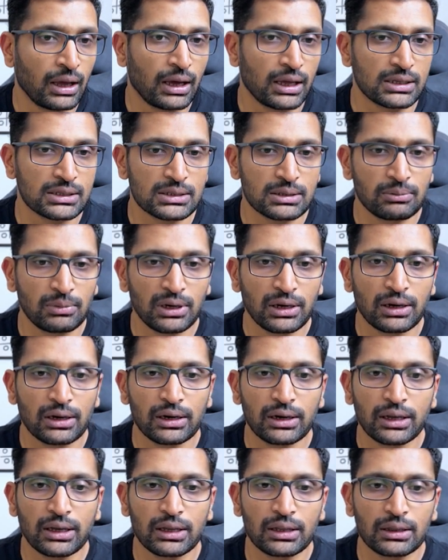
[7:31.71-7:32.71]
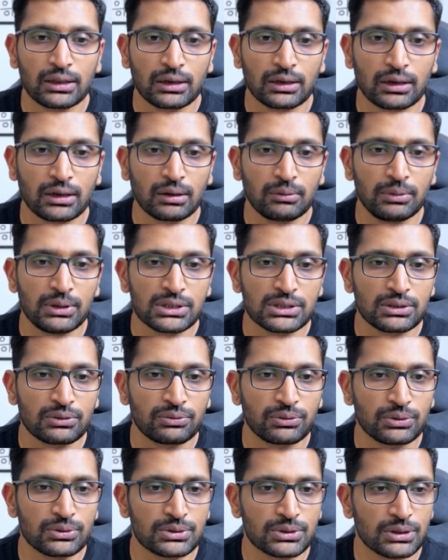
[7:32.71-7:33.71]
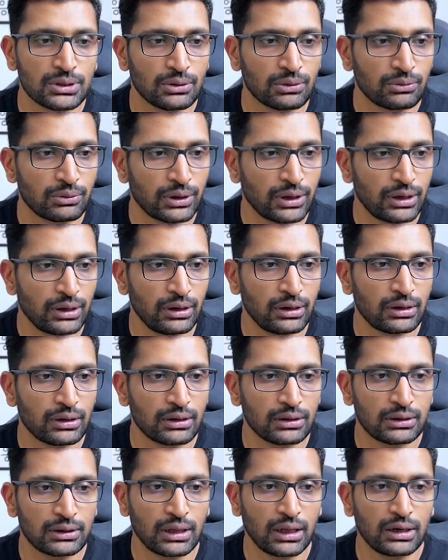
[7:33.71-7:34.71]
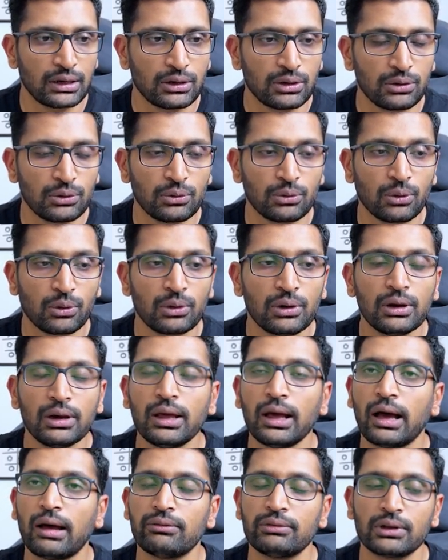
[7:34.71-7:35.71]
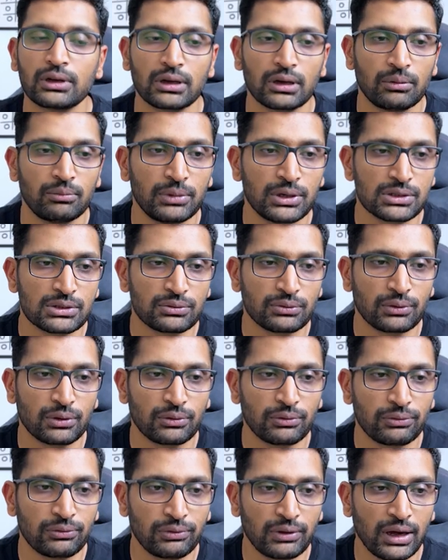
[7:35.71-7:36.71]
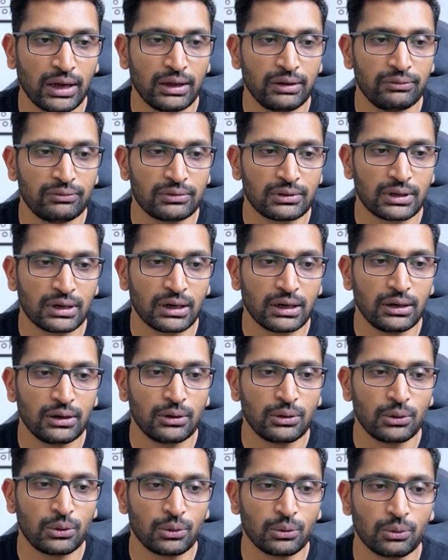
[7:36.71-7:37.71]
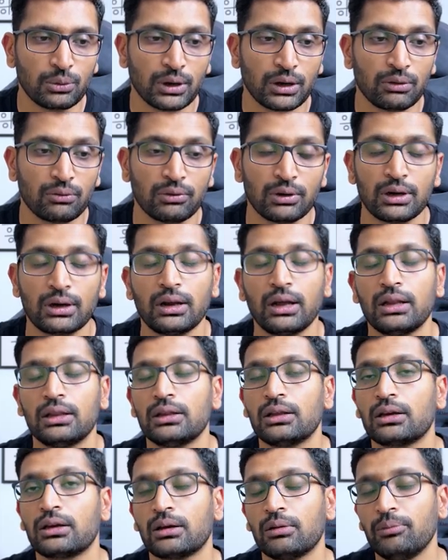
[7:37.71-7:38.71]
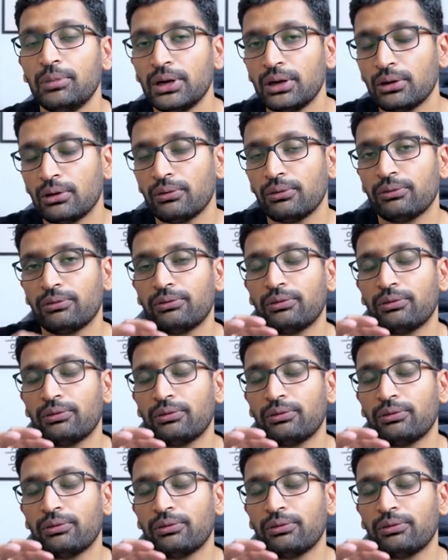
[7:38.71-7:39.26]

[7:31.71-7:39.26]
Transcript: And similarly in the commits, if you see over here, then you only have the commits for 5, 3, 2, and 1, and the commit of